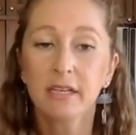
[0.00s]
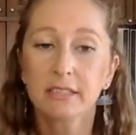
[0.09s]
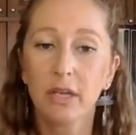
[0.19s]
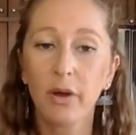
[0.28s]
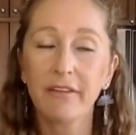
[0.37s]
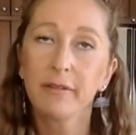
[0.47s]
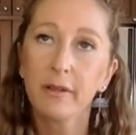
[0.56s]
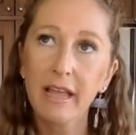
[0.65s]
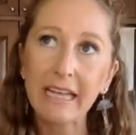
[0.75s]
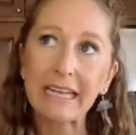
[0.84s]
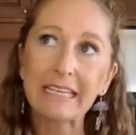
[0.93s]
So I feel
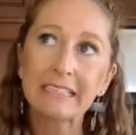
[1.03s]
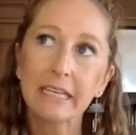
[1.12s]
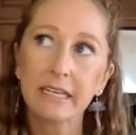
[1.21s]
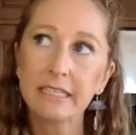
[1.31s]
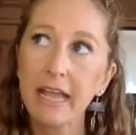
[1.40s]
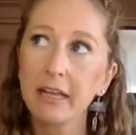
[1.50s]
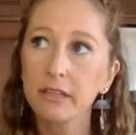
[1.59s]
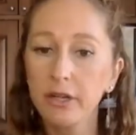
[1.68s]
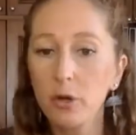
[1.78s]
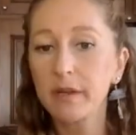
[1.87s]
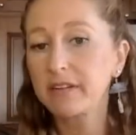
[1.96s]
like it is going to take a
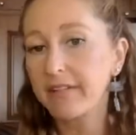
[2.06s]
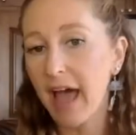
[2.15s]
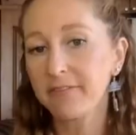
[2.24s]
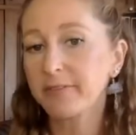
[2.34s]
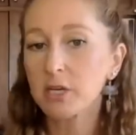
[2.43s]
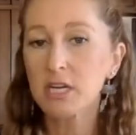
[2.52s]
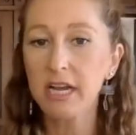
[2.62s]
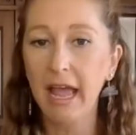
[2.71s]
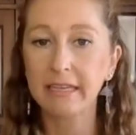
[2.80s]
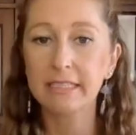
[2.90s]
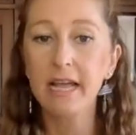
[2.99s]
little bit of effort
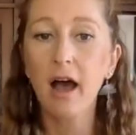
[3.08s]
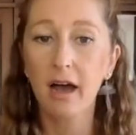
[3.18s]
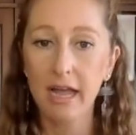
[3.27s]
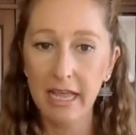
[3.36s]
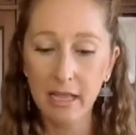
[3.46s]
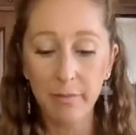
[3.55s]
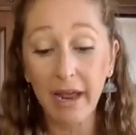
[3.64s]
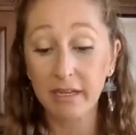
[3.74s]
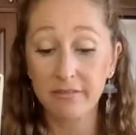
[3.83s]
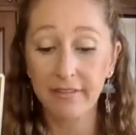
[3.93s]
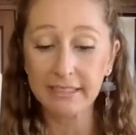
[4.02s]
and time and
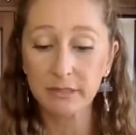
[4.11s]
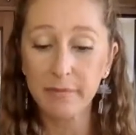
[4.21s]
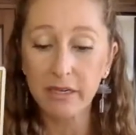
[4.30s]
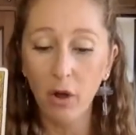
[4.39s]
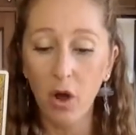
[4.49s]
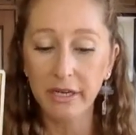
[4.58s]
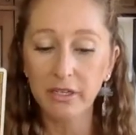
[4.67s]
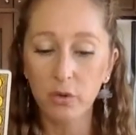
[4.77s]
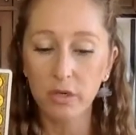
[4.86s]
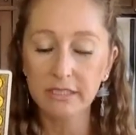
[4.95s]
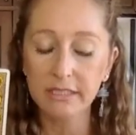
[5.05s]
investment on
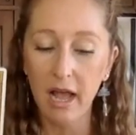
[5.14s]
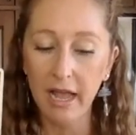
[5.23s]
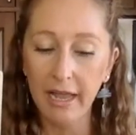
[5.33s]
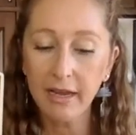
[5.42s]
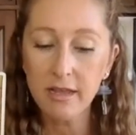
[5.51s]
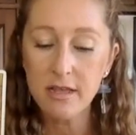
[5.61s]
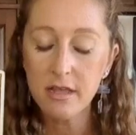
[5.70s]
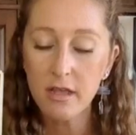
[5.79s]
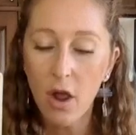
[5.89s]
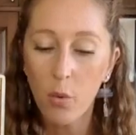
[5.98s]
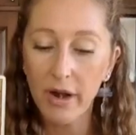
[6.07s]
your side,
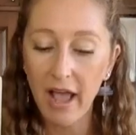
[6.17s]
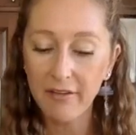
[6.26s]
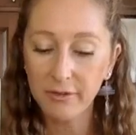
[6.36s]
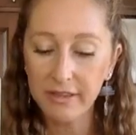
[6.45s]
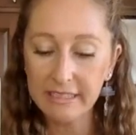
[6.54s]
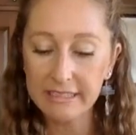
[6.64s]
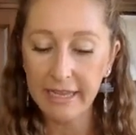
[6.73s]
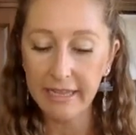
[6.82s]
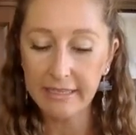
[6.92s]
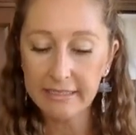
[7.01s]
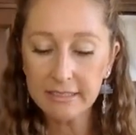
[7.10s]
whatever this
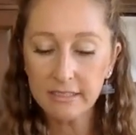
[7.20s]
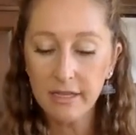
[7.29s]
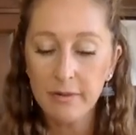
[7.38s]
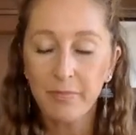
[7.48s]
is.